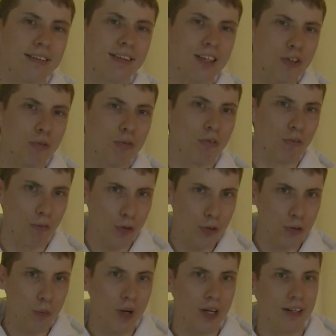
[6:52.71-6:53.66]
the
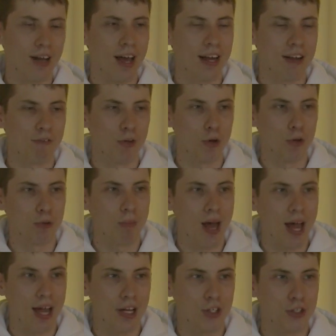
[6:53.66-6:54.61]
first one kind of goes
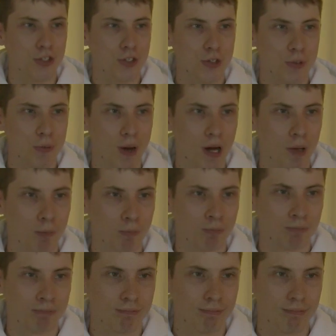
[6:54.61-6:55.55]
back to
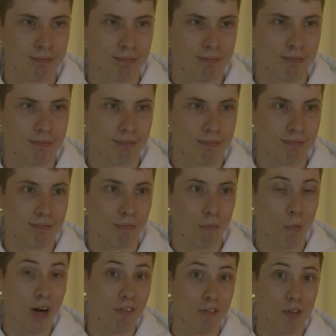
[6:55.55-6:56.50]

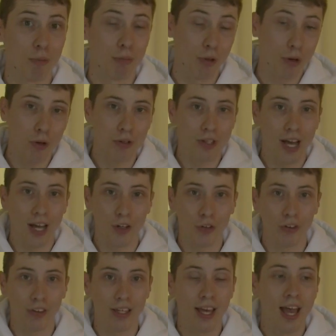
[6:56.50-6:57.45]
one of the pros,
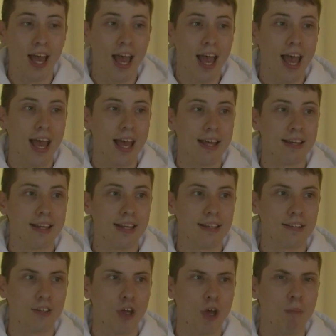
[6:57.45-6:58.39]
actually, and
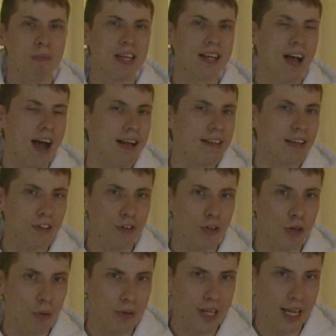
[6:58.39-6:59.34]
it's because it's
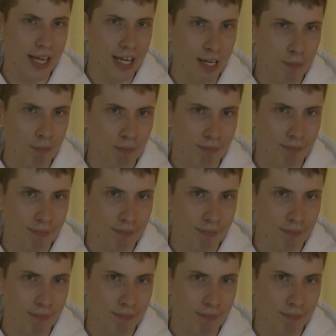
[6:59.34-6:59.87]
so tame,